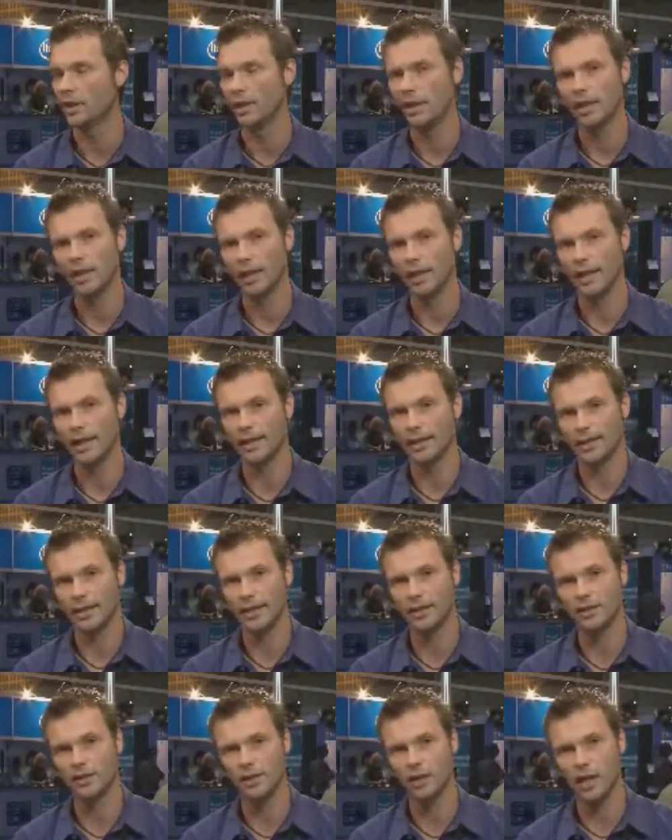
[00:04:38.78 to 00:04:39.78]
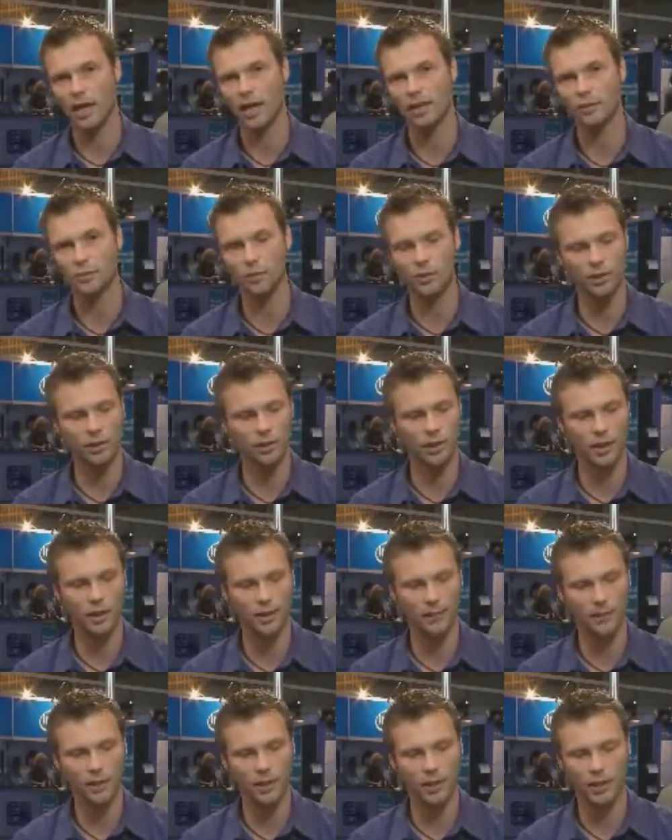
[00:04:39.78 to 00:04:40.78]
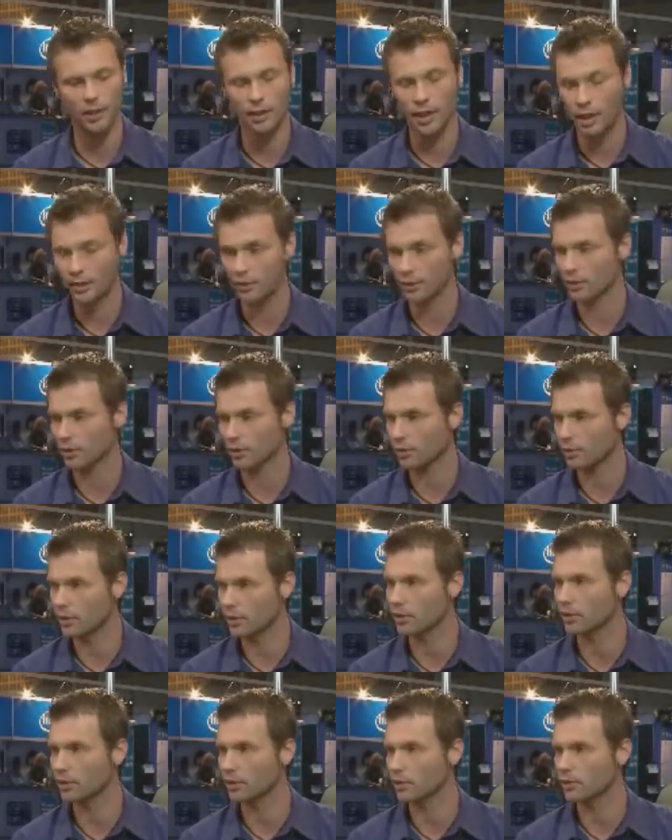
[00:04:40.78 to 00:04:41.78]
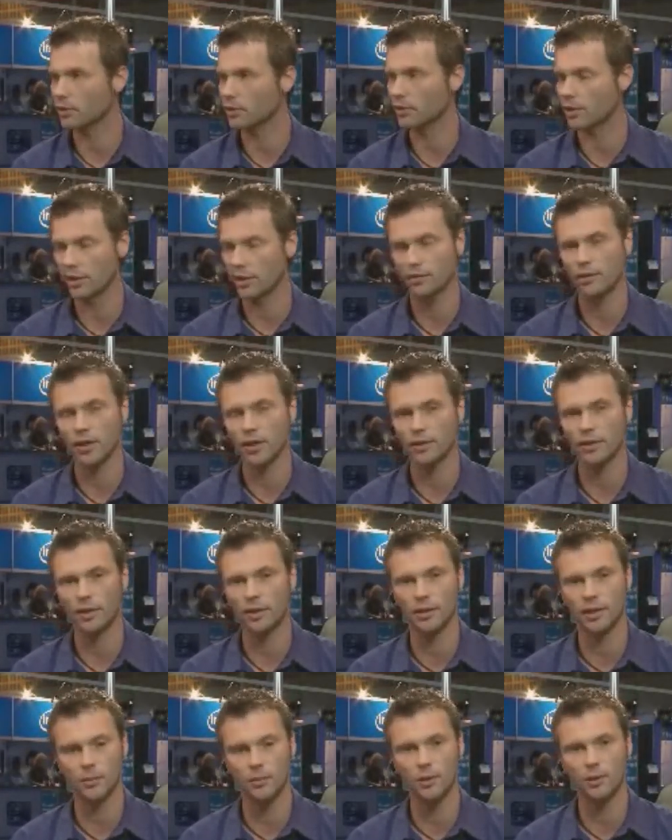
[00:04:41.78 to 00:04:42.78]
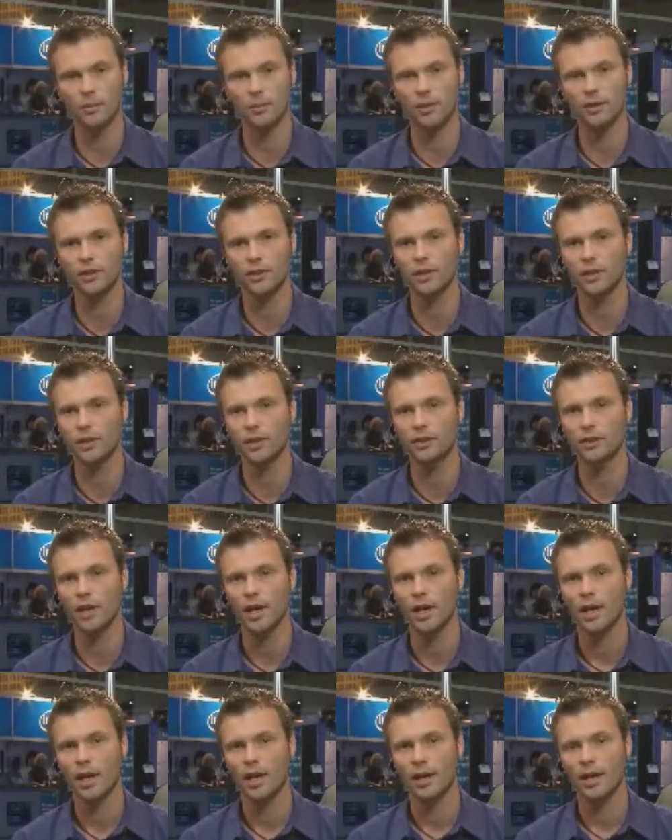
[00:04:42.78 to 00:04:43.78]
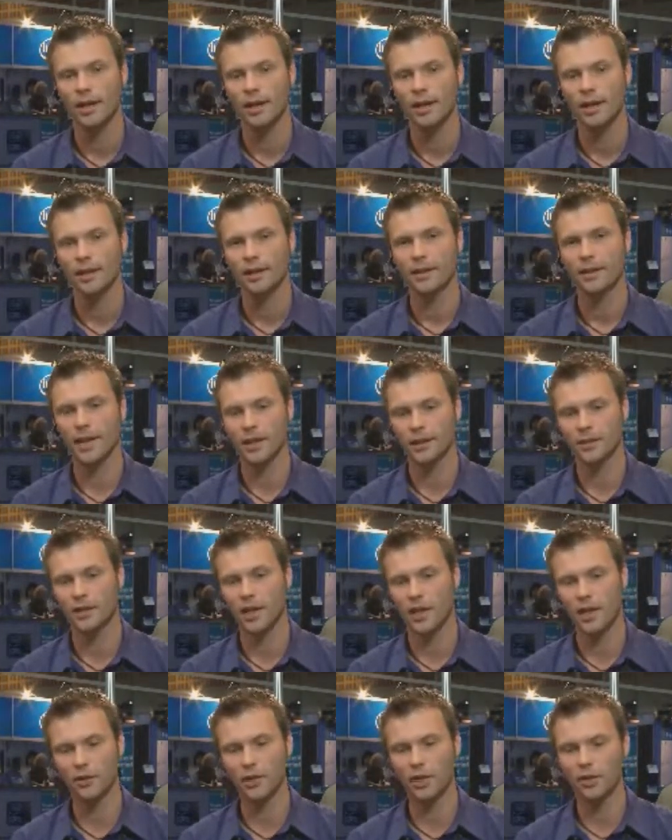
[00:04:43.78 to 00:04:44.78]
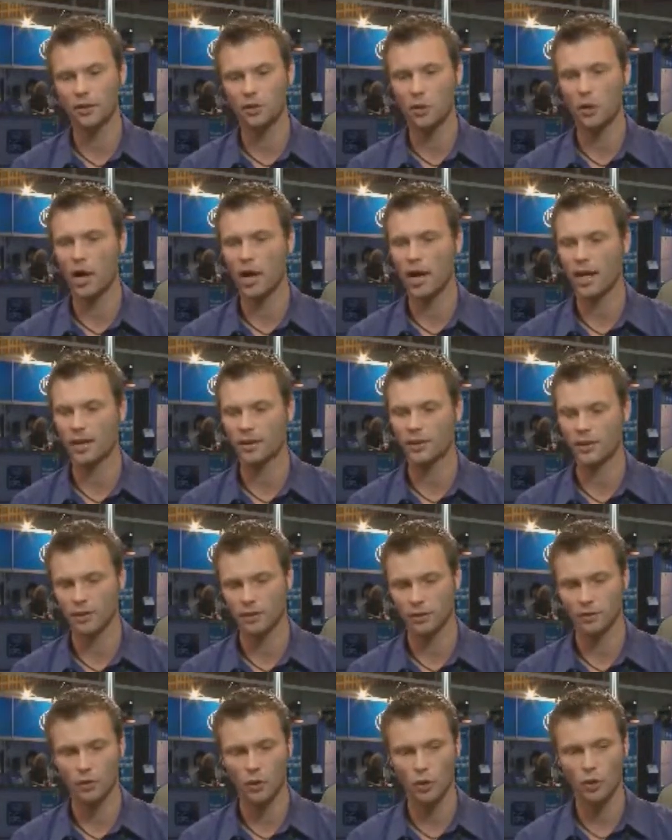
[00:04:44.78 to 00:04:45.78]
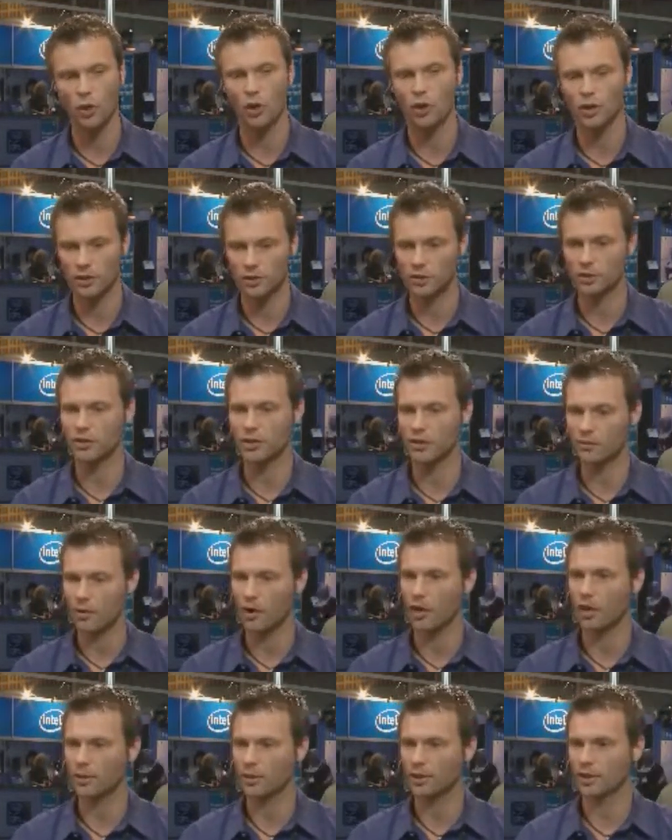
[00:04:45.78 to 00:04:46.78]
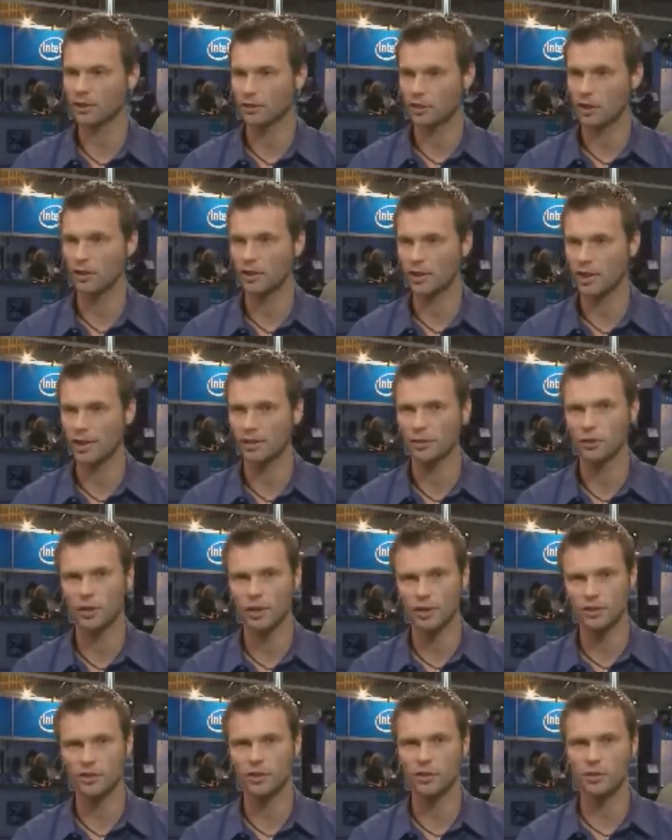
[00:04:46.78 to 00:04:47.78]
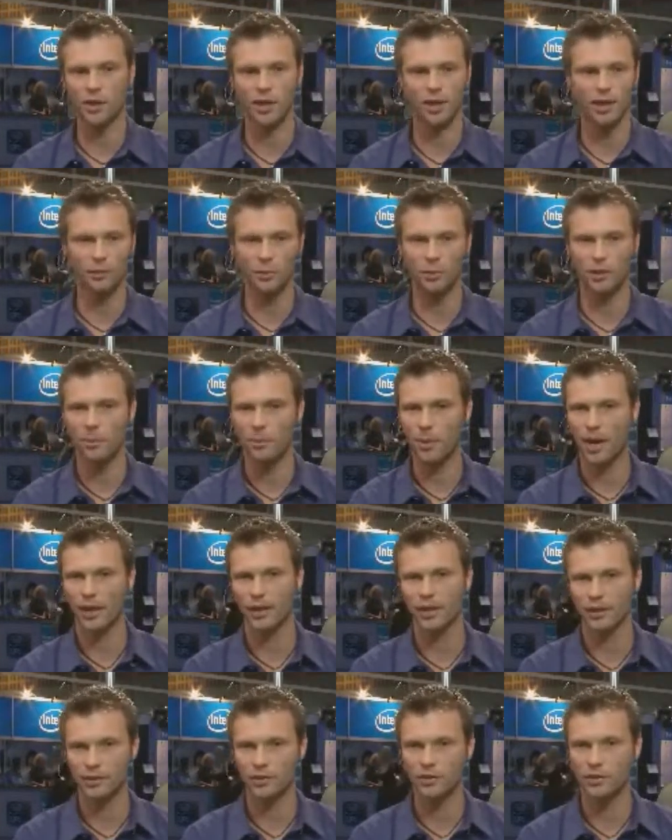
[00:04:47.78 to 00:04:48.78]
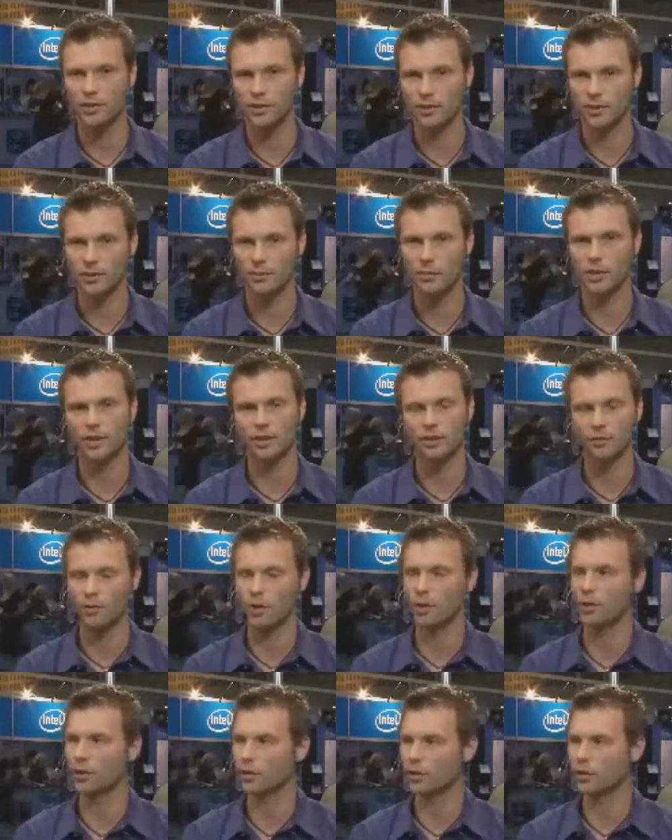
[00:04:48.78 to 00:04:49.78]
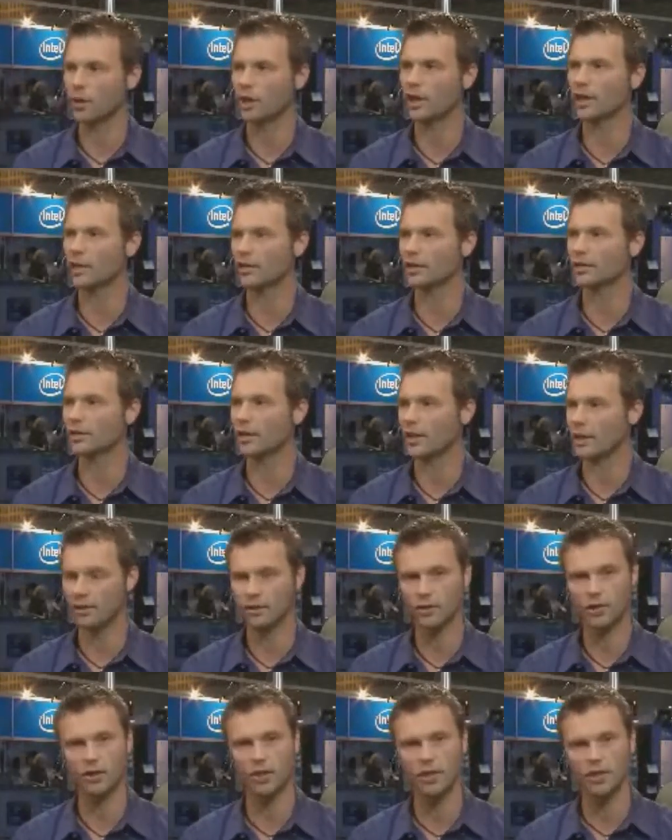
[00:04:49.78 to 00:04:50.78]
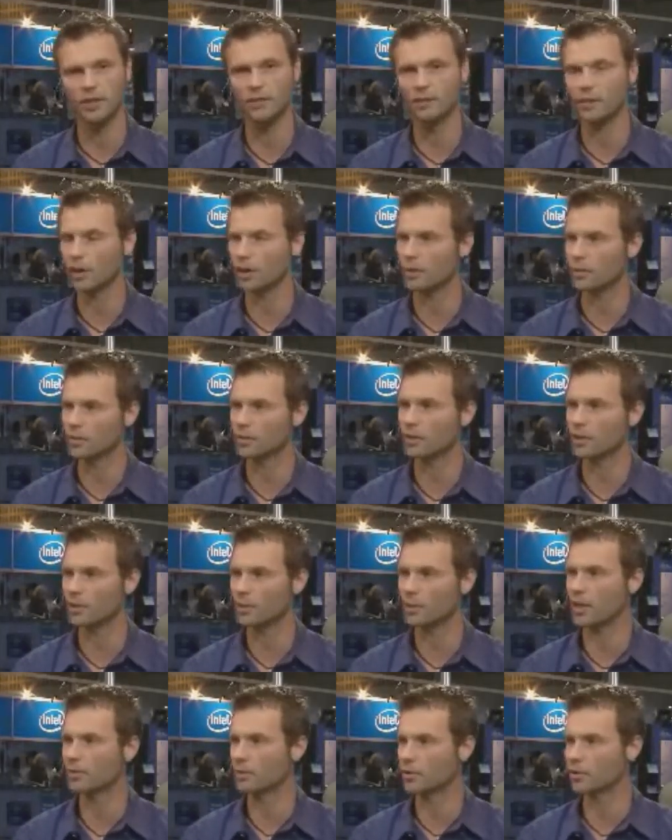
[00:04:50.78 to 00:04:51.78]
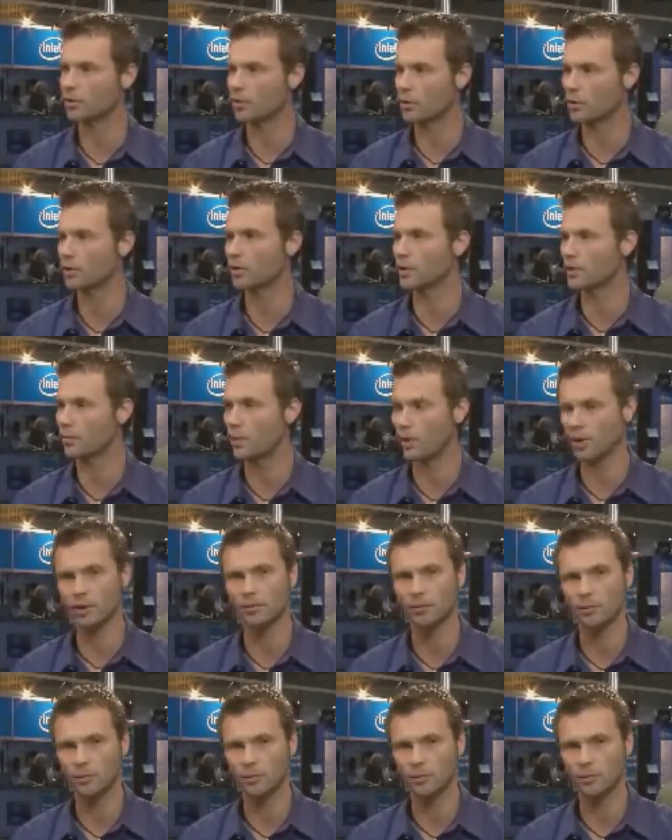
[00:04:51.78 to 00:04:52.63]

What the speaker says: And I guess the last one, last critical success factor I want to mention is that now that you are actually no longer just developing in .NET, you're integrating with a back-end system, it's very unlikely that a .NET developer is going to be able to do this by